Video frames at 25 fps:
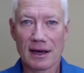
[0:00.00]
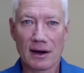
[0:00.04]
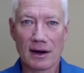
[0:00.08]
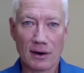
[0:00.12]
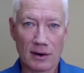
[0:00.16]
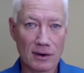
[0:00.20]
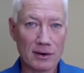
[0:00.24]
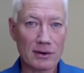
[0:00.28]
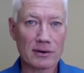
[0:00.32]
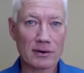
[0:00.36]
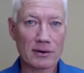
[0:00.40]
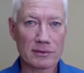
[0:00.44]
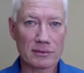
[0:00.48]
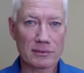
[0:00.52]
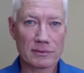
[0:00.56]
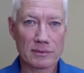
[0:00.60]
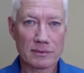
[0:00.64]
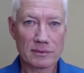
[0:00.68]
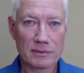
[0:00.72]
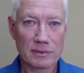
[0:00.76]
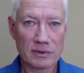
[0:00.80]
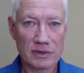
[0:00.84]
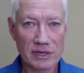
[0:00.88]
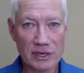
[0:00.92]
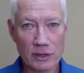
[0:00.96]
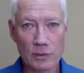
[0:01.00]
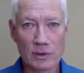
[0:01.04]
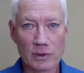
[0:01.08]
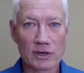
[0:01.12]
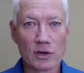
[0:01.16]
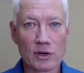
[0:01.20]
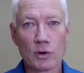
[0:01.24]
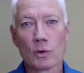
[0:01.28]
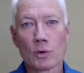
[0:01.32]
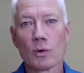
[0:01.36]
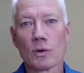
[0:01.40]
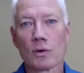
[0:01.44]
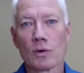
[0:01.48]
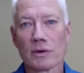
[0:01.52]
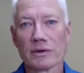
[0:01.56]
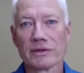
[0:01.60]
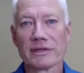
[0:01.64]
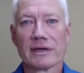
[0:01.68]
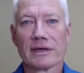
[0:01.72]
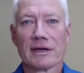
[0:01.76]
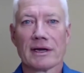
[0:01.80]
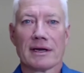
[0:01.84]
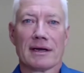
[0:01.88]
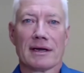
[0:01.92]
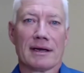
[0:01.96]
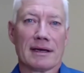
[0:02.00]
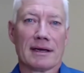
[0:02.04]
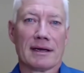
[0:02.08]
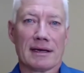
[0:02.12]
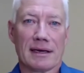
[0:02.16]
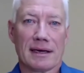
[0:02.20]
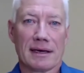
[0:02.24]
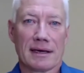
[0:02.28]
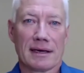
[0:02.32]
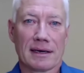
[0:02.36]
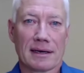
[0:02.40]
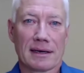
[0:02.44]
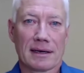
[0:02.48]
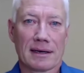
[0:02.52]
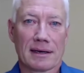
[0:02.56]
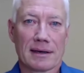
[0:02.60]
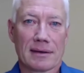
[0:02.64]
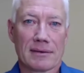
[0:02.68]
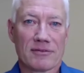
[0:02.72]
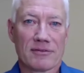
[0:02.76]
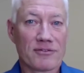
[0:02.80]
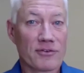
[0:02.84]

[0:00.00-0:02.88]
are liquid cooled uh,